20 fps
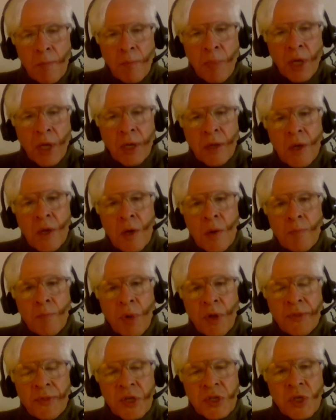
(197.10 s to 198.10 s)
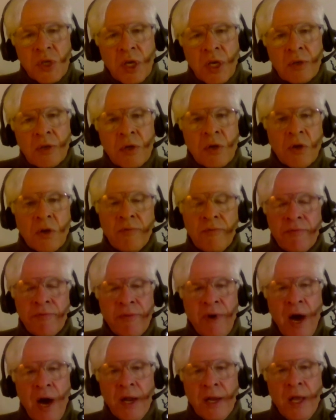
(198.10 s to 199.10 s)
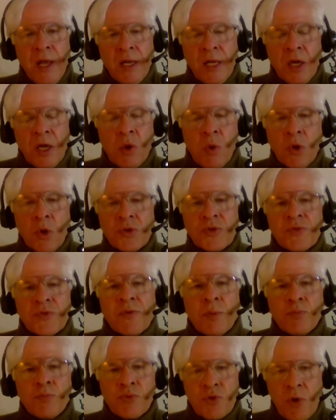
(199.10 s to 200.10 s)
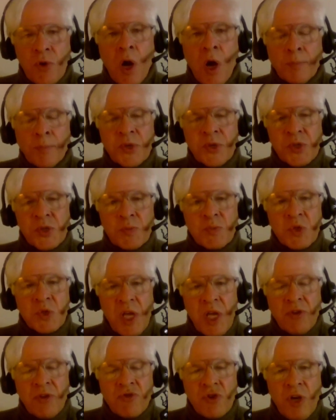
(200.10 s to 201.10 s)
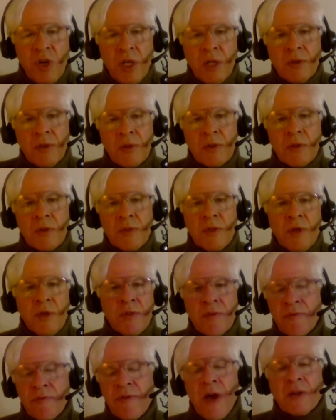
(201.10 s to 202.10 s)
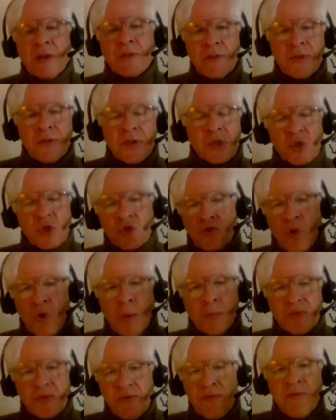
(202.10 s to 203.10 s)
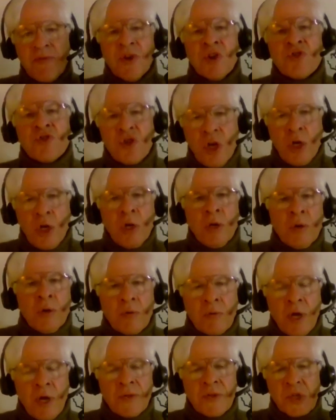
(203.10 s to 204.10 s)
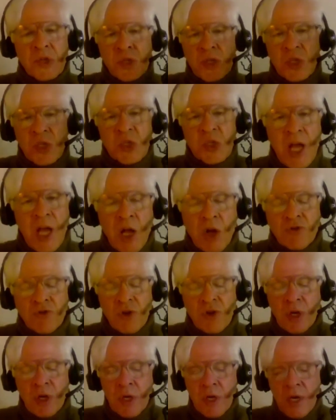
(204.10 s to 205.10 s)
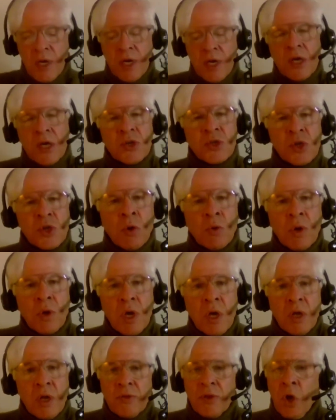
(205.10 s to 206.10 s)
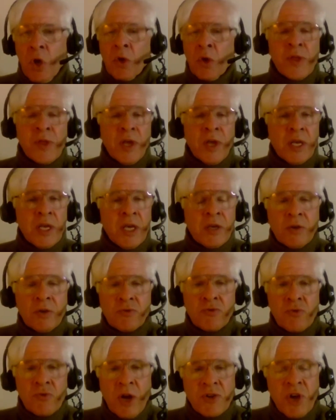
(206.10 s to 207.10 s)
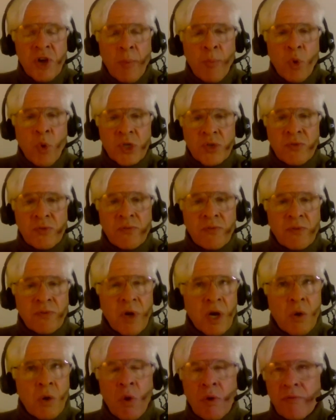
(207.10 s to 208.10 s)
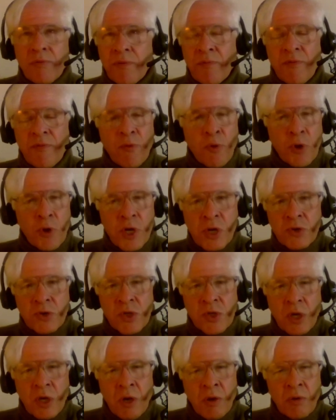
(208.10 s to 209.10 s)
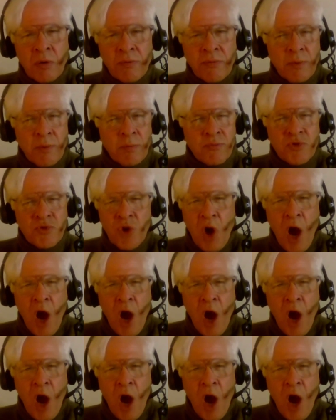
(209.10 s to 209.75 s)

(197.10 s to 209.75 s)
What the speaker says: But but this kid couldn't find any quotes from Trump to substantiate the fact that this is Trump's vision, right? This nostalgia. So the only thing he could dredge up was a quote from 4 years ago from